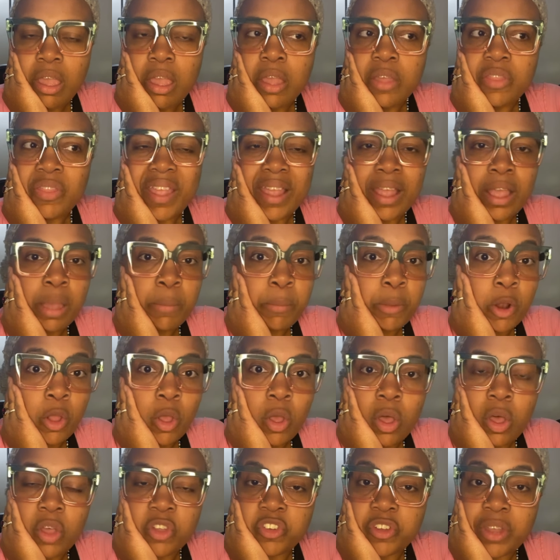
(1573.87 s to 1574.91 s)
They come in
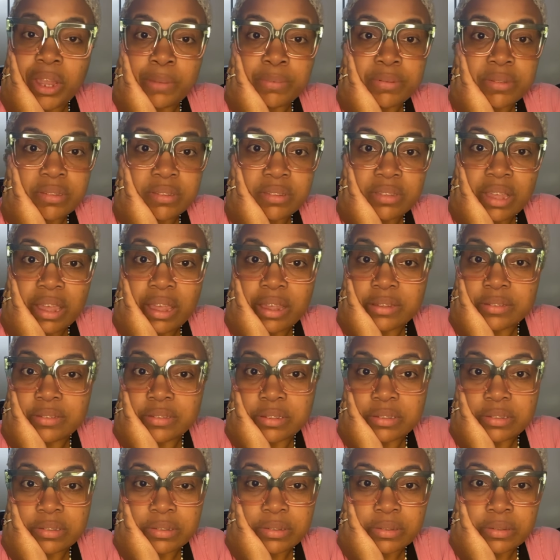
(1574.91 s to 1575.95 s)
all shapes and
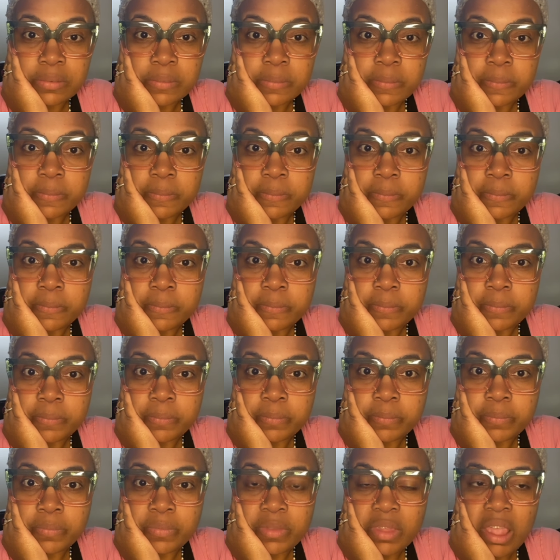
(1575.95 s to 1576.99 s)
sizes.
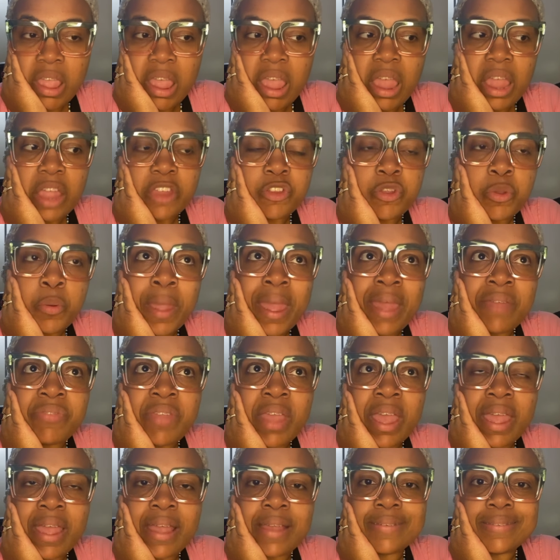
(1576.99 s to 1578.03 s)
And you have
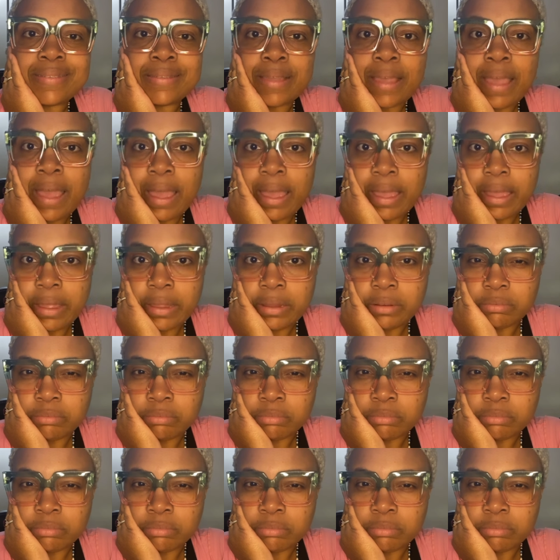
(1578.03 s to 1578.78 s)
to ask God